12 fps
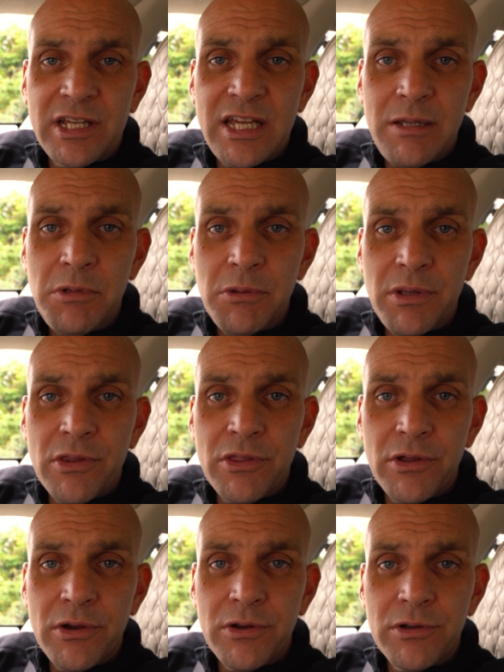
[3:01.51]
and keep you in
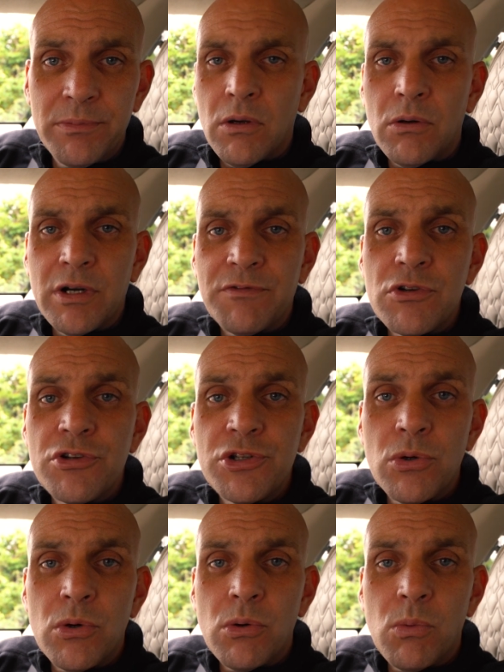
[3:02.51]
third, or after a
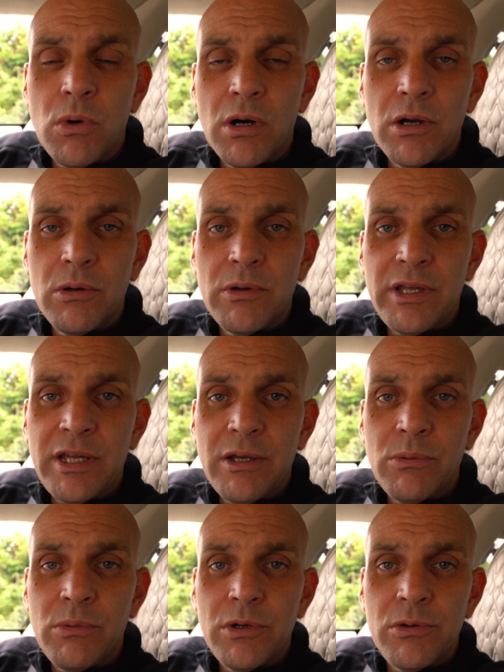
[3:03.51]
short while it
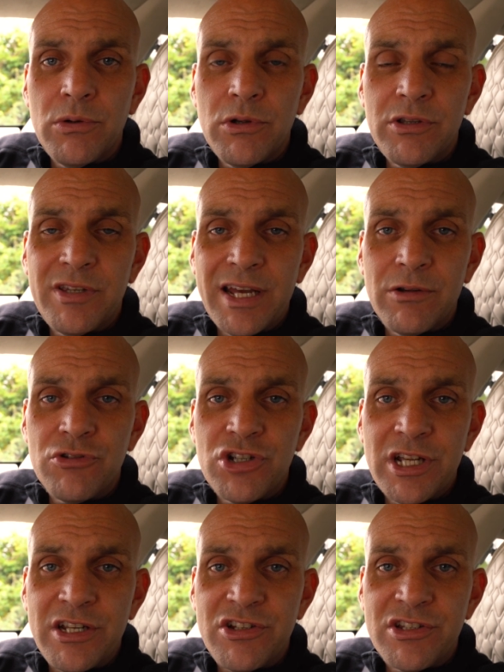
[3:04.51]
will down
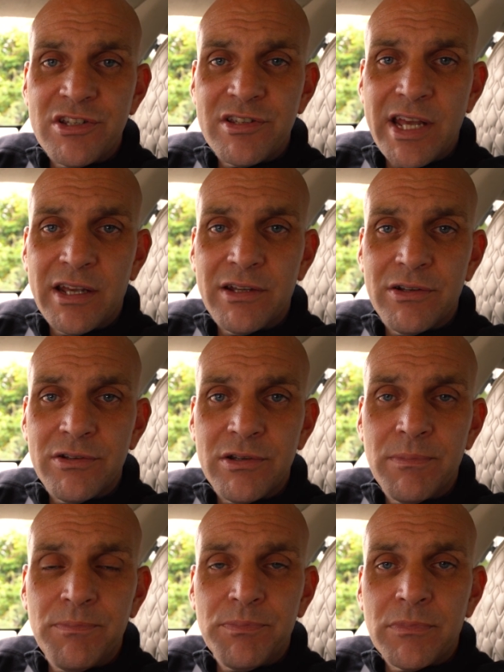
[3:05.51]
change to second
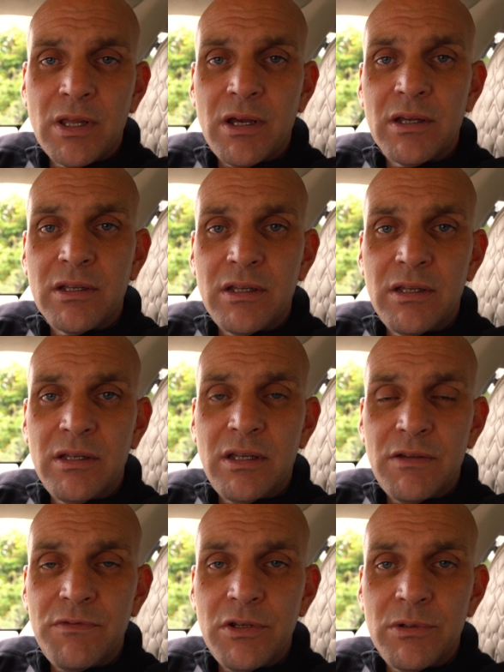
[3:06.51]
and
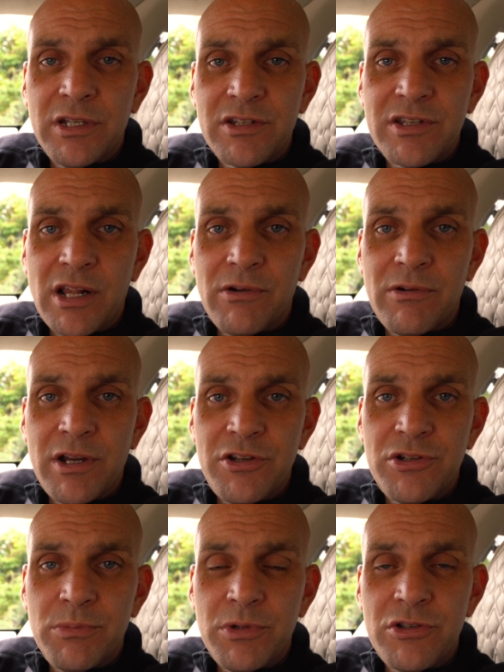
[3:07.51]
give you an
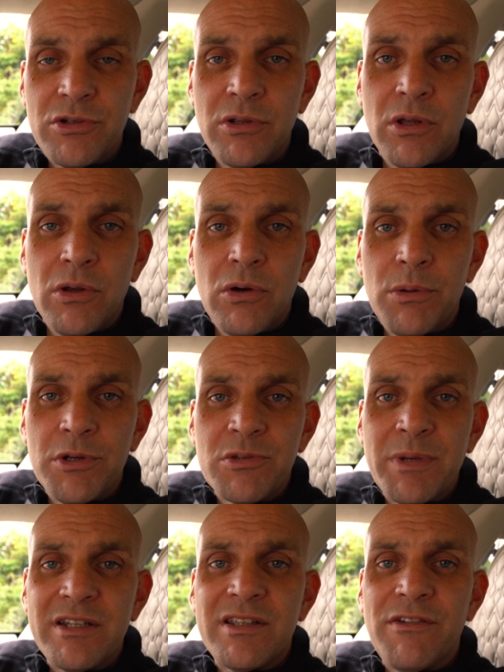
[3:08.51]
acceleration which almost
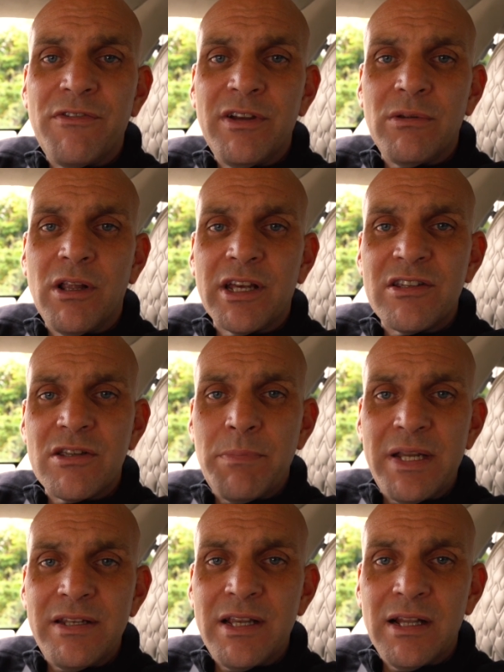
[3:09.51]
makes it feel like it's a
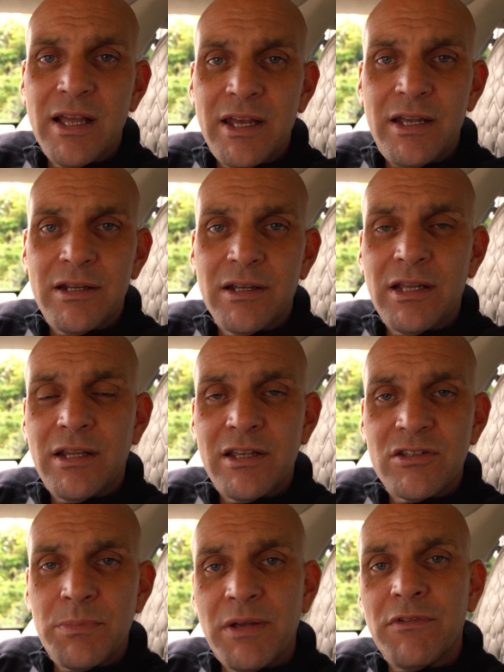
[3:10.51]
bit delayed, and then
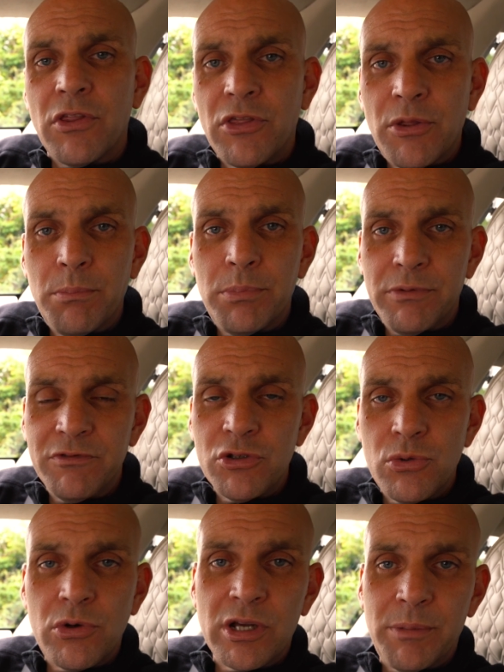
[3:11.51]
there's a bit of a thump of
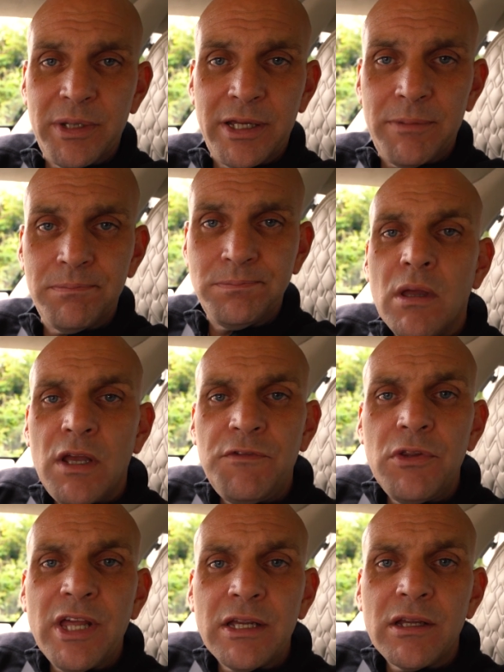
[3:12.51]
torque coming in. If
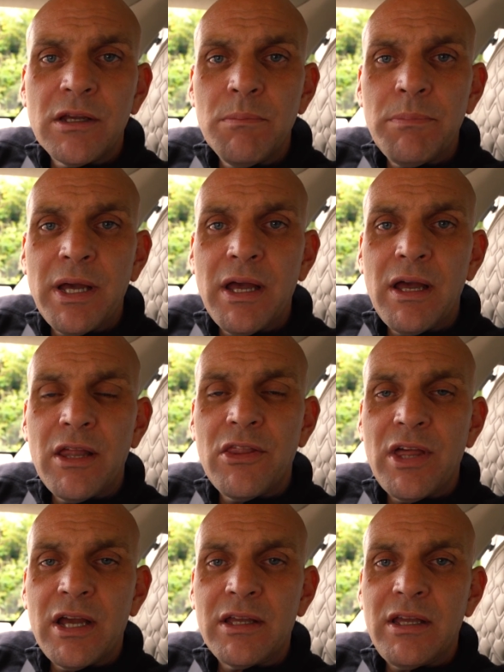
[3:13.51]
you then compare
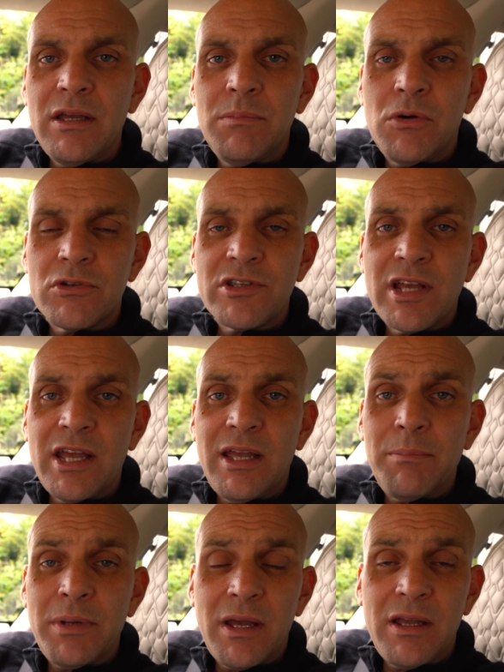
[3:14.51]
that gearbox
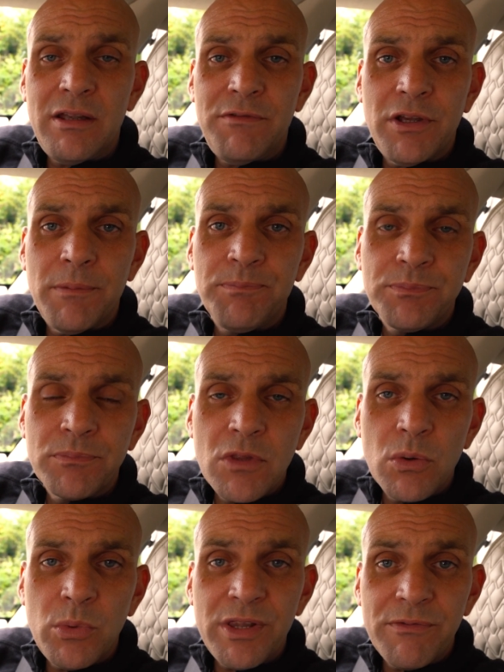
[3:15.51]
behaviour
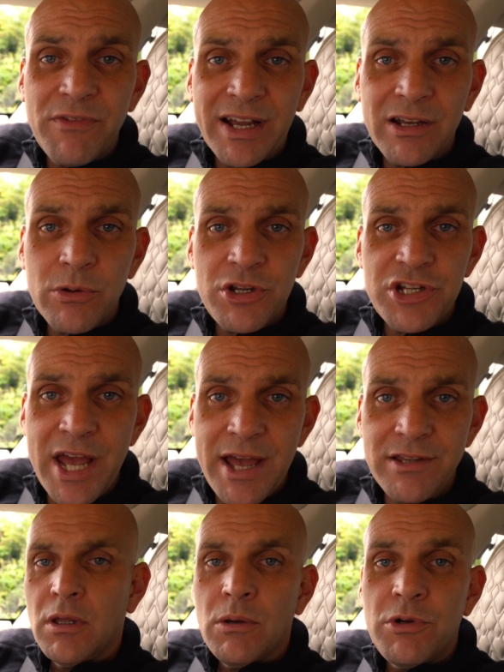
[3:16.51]
with a Vanquish
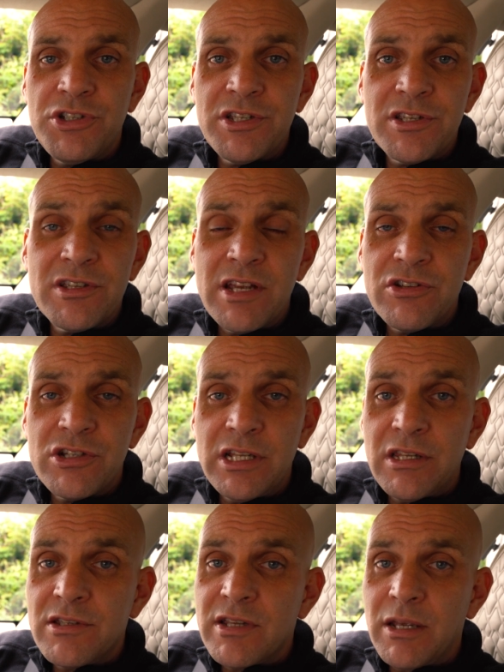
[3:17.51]
S, which is essentially
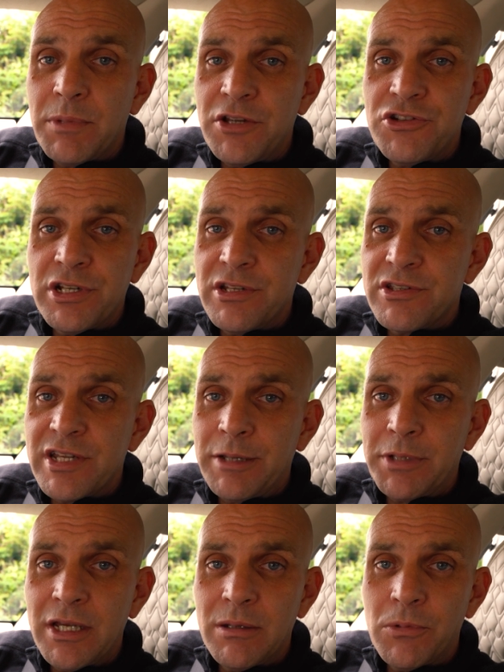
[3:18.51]
the same engine and
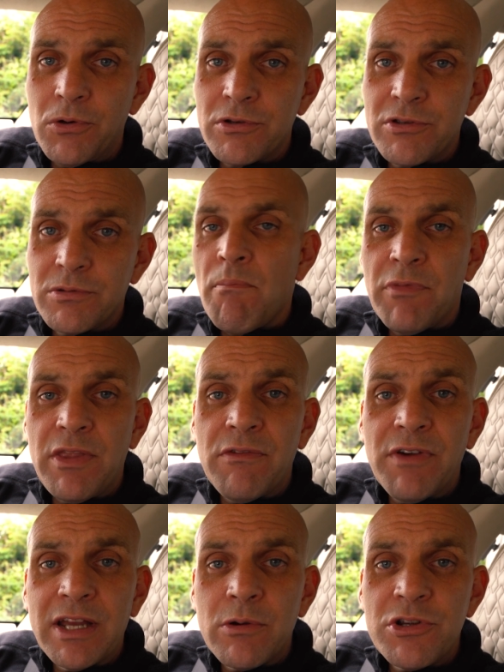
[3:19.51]
same gearbox, then the
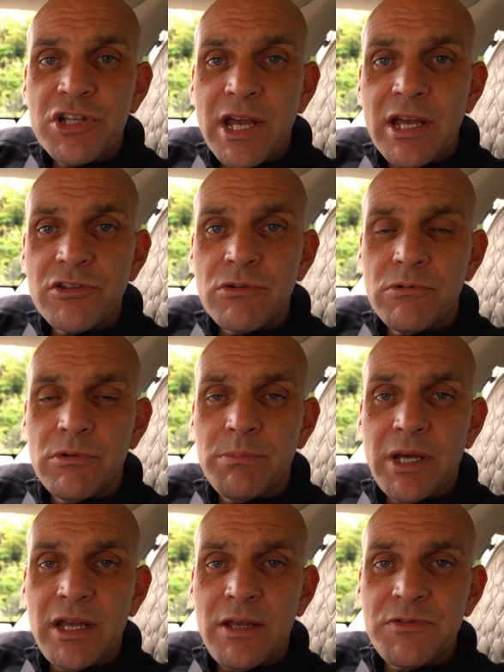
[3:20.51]
Vanquish S
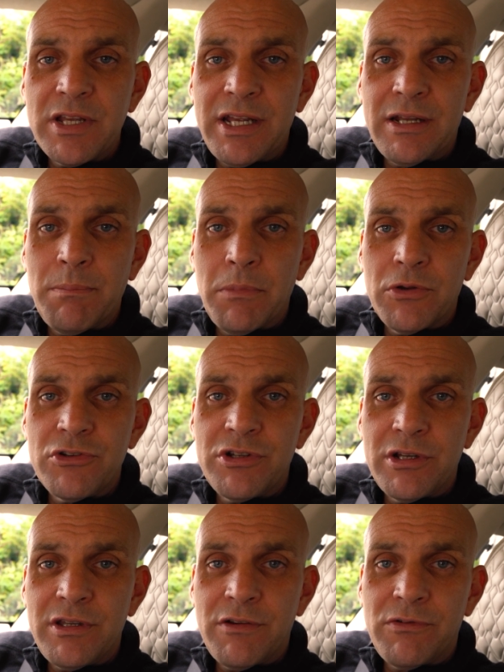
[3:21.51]
behaves in a much
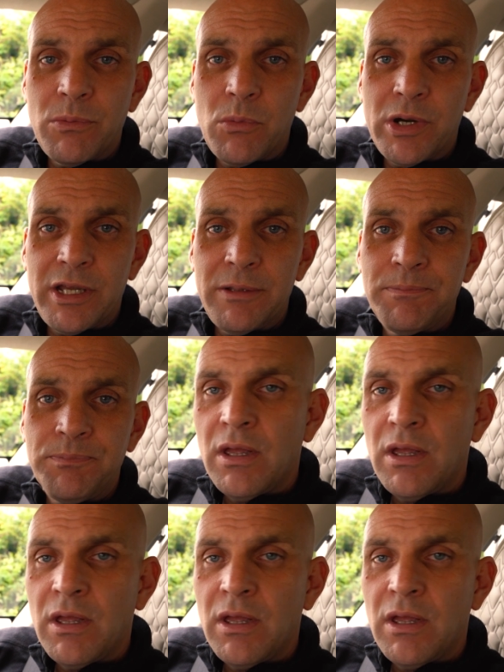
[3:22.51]
different way.